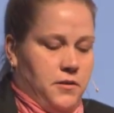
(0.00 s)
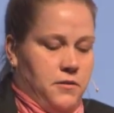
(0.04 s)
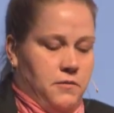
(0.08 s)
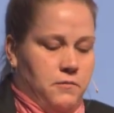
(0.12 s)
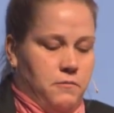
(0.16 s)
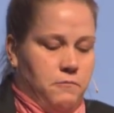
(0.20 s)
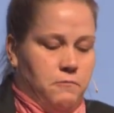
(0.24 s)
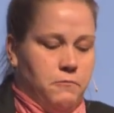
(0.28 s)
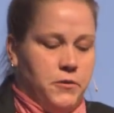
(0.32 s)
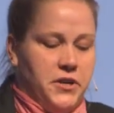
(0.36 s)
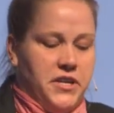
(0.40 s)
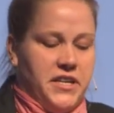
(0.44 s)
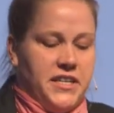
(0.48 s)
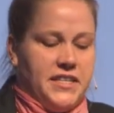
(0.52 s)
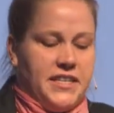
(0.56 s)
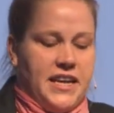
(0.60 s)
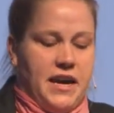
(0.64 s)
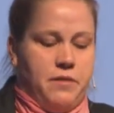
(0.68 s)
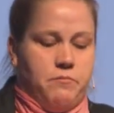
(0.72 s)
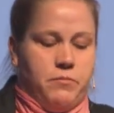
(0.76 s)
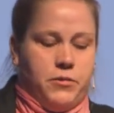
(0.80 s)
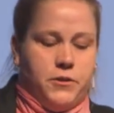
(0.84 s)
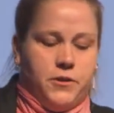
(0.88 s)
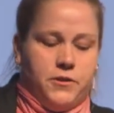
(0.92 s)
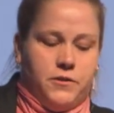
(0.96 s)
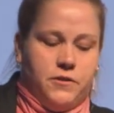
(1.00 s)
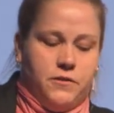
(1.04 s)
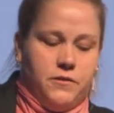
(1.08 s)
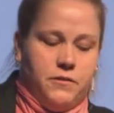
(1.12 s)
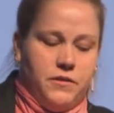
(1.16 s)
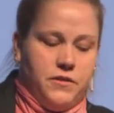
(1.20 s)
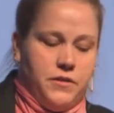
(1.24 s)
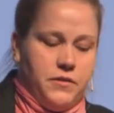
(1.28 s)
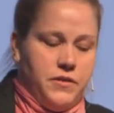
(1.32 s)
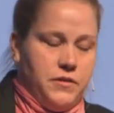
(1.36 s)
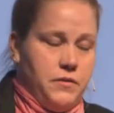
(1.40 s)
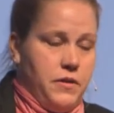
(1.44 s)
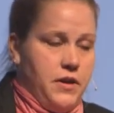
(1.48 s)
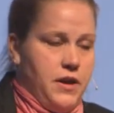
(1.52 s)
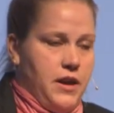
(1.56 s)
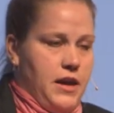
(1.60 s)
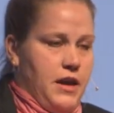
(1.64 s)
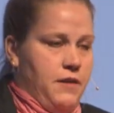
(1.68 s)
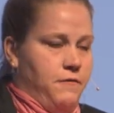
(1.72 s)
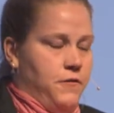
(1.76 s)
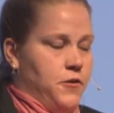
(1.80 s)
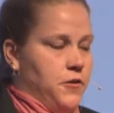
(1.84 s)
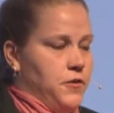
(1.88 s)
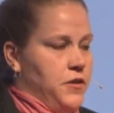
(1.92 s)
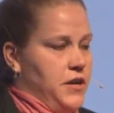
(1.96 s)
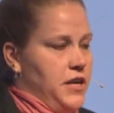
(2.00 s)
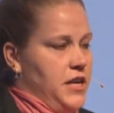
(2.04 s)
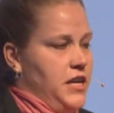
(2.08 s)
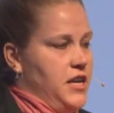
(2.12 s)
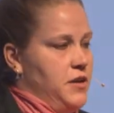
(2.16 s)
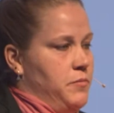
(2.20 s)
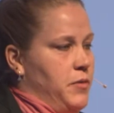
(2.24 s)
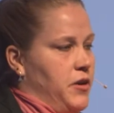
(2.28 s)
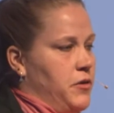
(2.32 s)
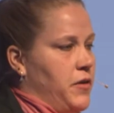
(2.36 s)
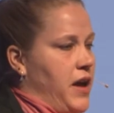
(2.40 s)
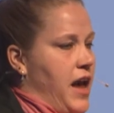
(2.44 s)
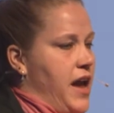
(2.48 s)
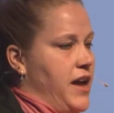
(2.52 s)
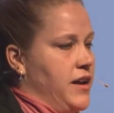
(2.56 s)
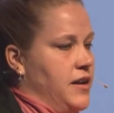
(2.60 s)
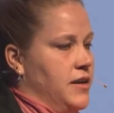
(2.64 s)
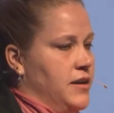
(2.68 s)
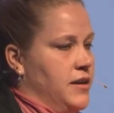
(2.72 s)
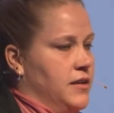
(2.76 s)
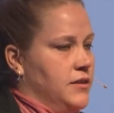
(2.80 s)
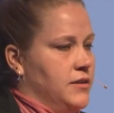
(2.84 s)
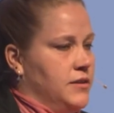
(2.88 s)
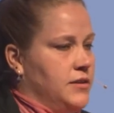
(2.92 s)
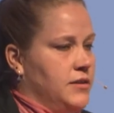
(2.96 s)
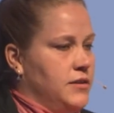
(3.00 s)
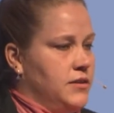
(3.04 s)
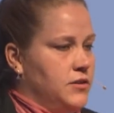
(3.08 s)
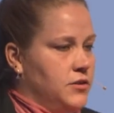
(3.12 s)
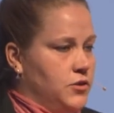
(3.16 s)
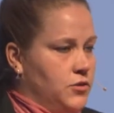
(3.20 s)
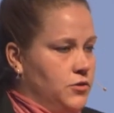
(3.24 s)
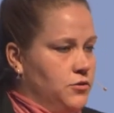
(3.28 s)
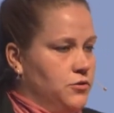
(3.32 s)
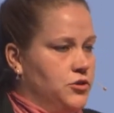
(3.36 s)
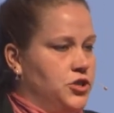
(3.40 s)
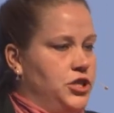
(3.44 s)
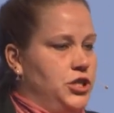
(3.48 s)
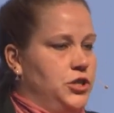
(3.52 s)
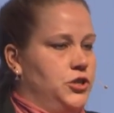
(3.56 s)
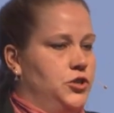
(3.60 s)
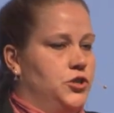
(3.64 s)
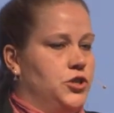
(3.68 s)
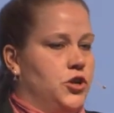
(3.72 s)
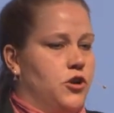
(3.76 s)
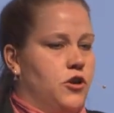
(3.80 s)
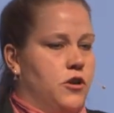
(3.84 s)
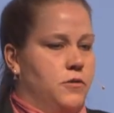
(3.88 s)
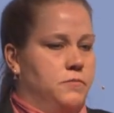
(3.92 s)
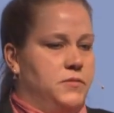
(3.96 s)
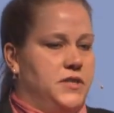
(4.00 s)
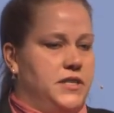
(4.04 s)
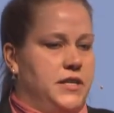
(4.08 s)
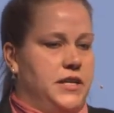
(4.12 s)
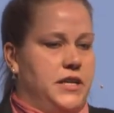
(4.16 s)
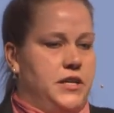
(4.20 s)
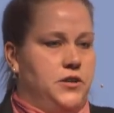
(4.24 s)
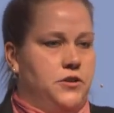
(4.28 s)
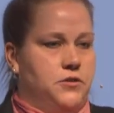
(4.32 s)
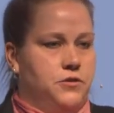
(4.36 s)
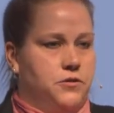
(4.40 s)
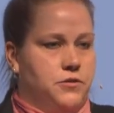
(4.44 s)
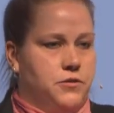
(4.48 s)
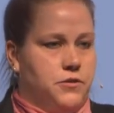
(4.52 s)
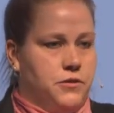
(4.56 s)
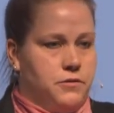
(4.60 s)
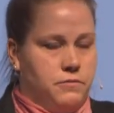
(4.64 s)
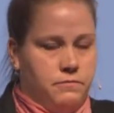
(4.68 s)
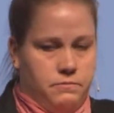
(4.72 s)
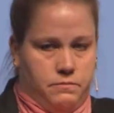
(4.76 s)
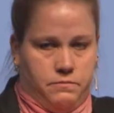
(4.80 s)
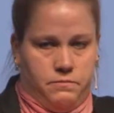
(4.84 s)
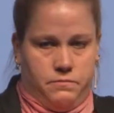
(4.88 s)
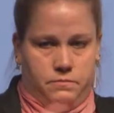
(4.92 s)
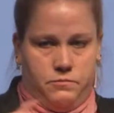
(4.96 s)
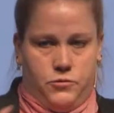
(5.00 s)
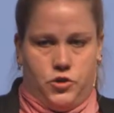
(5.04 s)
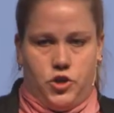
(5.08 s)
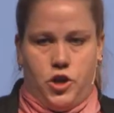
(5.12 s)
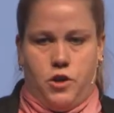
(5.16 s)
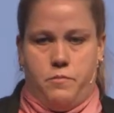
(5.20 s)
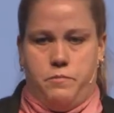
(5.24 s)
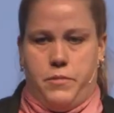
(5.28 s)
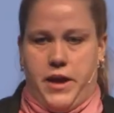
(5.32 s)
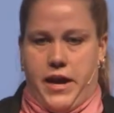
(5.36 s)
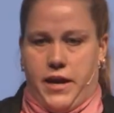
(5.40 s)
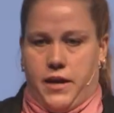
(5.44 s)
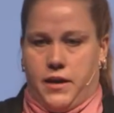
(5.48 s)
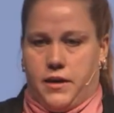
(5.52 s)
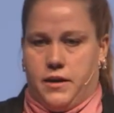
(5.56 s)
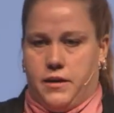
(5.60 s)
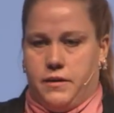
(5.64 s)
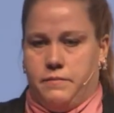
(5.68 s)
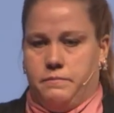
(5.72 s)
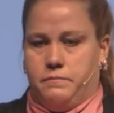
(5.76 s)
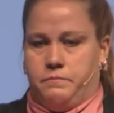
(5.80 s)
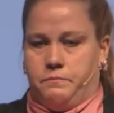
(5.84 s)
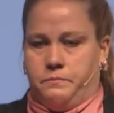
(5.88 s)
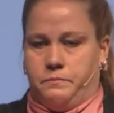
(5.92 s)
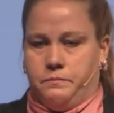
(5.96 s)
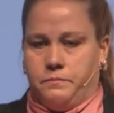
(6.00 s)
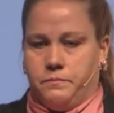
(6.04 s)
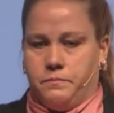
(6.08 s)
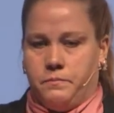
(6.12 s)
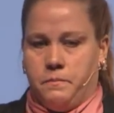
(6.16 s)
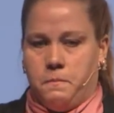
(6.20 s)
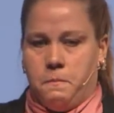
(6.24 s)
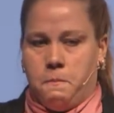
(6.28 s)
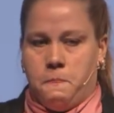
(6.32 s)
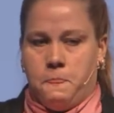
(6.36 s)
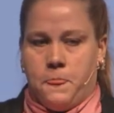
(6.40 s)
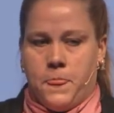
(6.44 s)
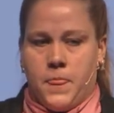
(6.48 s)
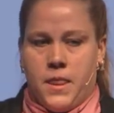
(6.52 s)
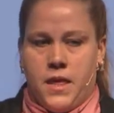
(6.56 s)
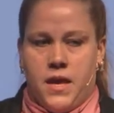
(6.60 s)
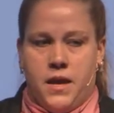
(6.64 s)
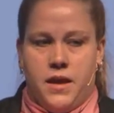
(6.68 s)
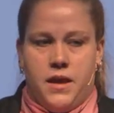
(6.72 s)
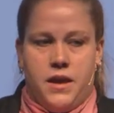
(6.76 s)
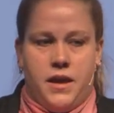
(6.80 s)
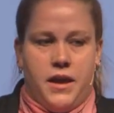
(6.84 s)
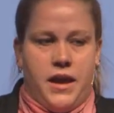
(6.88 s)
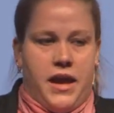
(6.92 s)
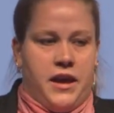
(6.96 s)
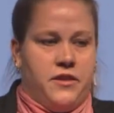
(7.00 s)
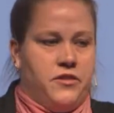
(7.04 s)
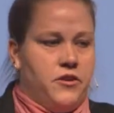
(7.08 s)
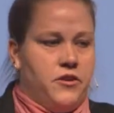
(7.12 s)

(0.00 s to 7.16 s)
One example, if you're thinking about candidates searching jobs in your job bank, and they